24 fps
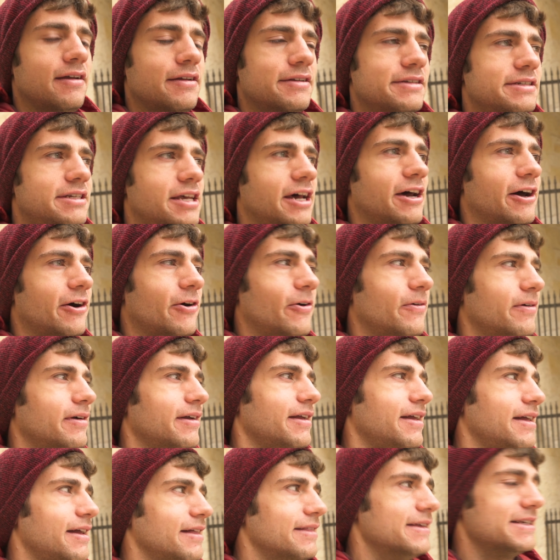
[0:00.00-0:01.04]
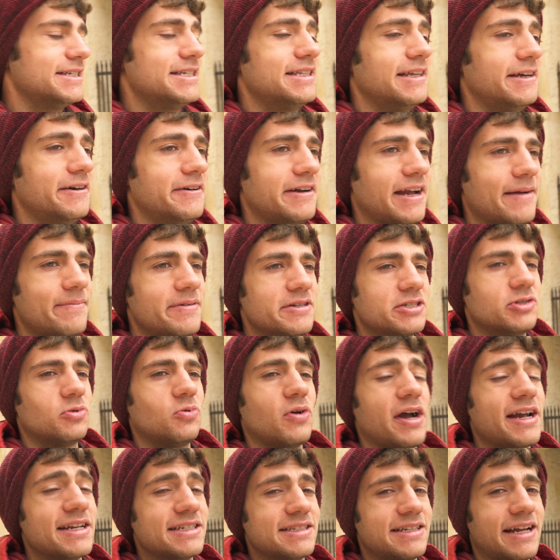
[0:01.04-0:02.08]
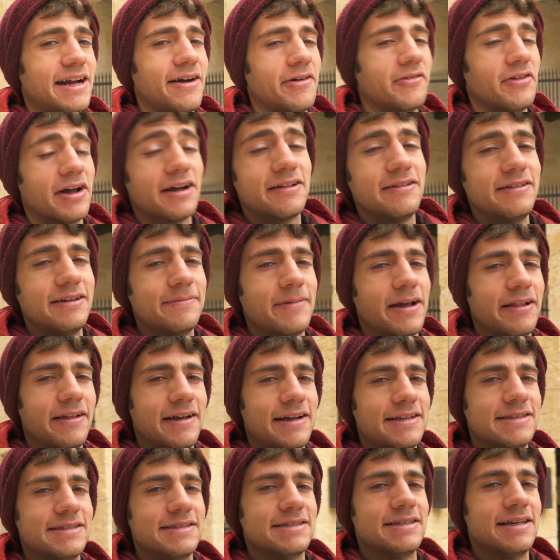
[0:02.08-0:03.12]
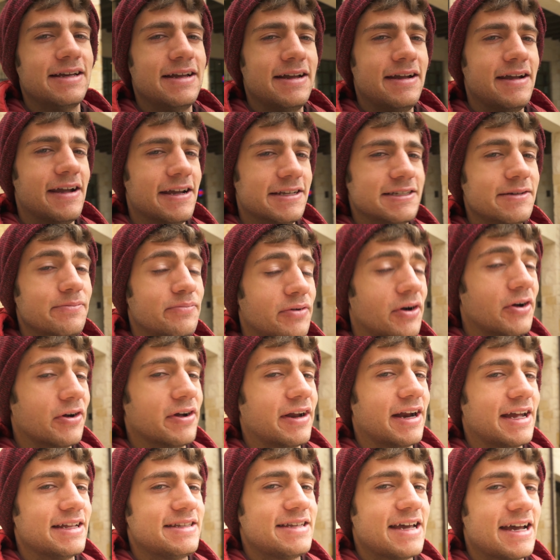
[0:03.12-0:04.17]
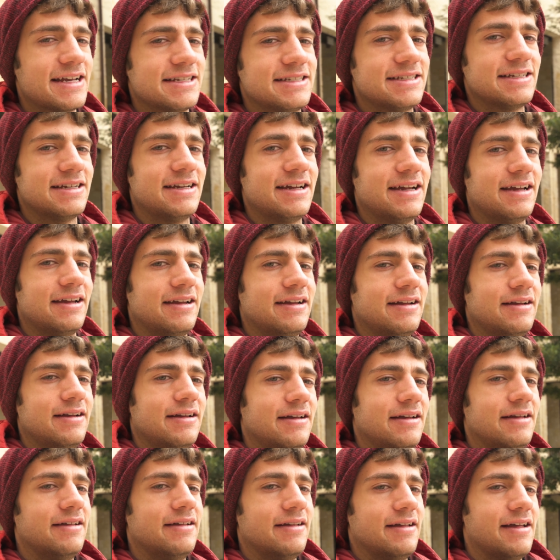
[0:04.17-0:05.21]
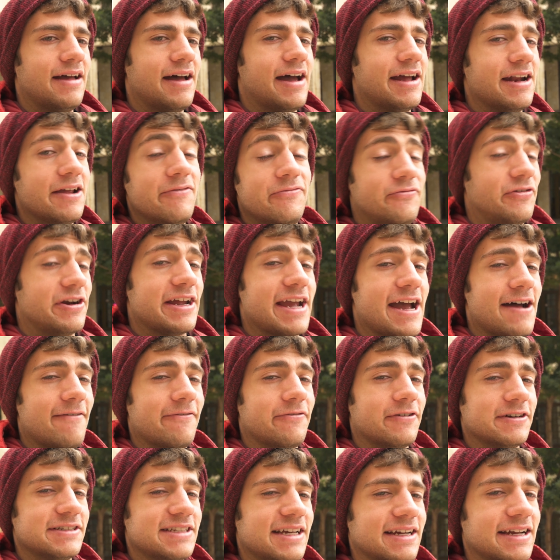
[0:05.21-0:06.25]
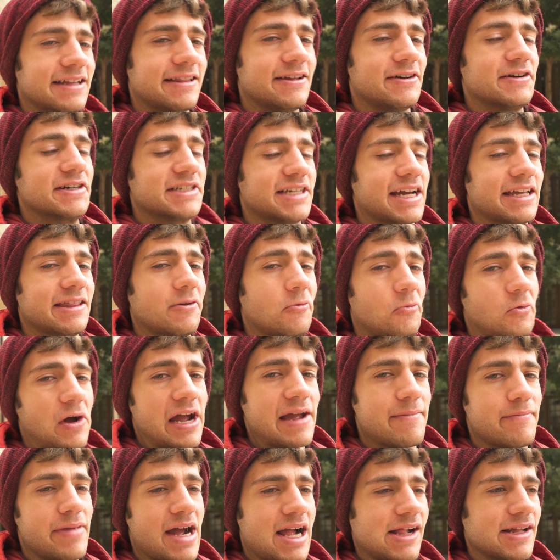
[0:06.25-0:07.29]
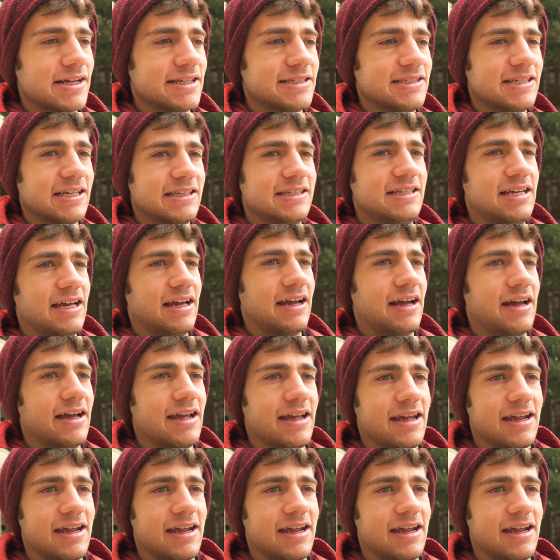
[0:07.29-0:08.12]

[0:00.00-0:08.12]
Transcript: So this literally happened twice now. Luckily my lens isn't broken. I tested it. I did freak out for a second though, because I had the white balance set to